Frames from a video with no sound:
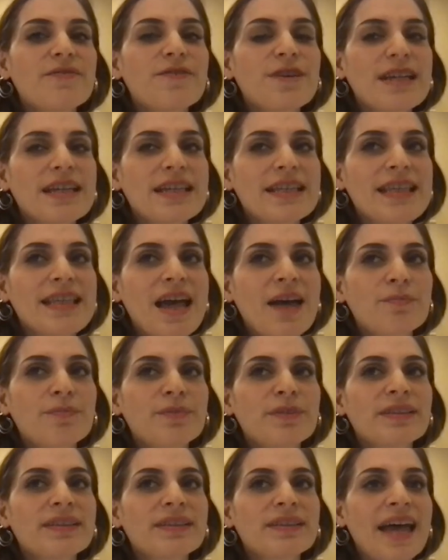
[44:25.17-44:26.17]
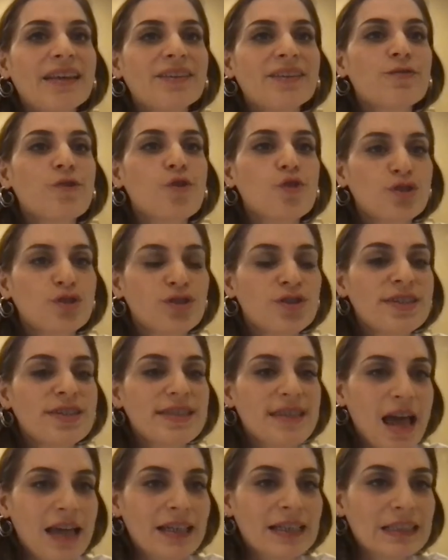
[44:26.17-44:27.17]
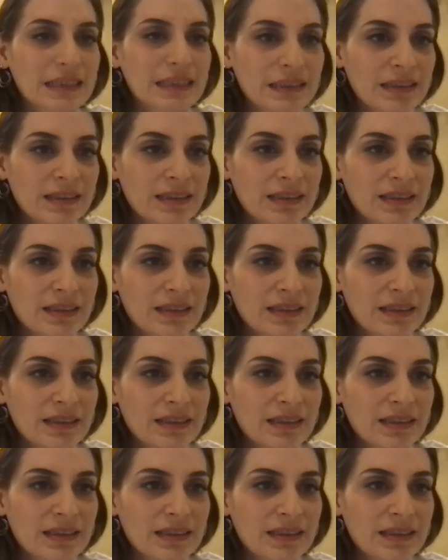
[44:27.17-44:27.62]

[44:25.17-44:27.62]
example, that water cycle